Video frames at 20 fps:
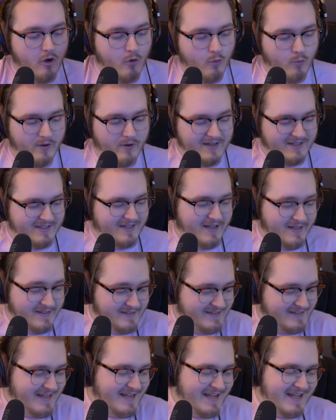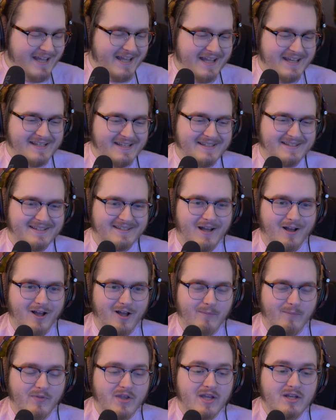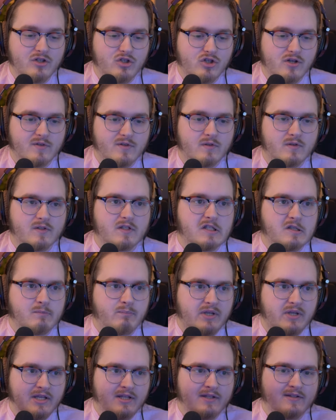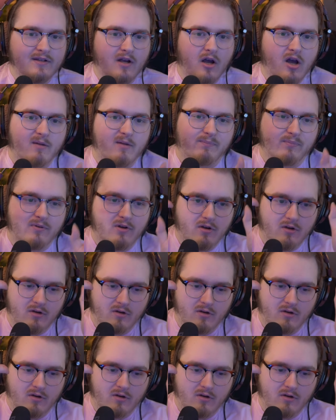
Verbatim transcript: What it does is um, it just speeds up